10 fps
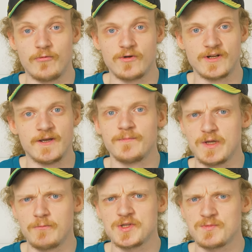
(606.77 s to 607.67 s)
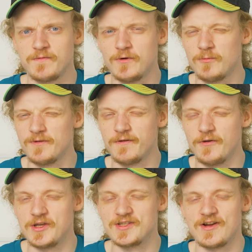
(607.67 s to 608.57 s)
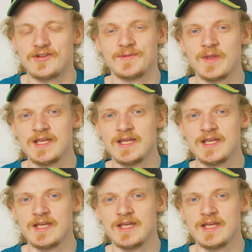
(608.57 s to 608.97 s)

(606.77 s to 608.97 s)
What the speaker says: wrong there. I was before with the first round.